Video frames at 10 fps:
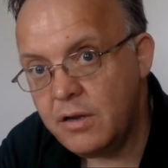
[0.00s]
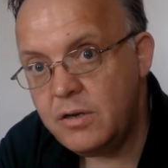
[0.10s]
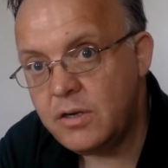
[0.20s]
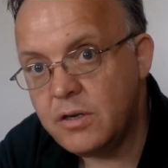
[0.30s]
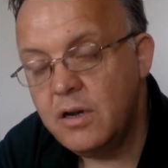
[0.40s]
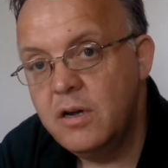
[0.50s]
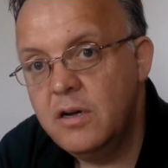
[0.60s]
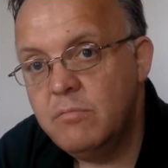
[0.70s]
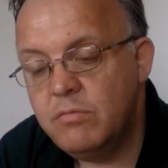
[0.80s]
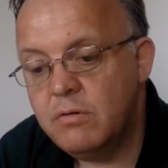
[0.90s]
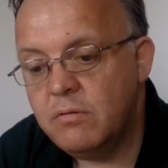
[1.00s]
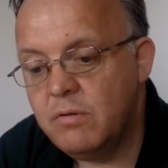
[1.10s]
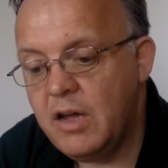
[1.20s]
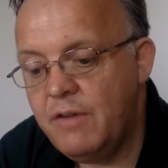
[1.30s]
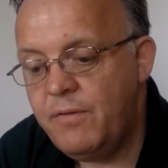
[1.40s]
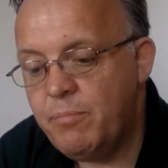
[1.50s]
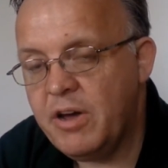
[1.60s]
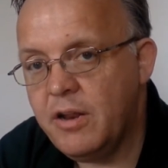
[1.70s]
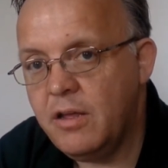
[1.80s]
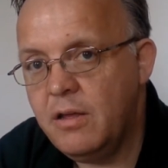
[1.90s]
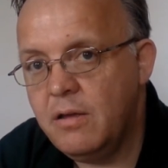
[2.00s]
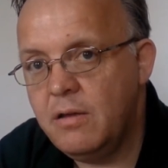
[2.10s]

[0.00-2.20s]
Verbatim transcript: mm -hmm. but every penny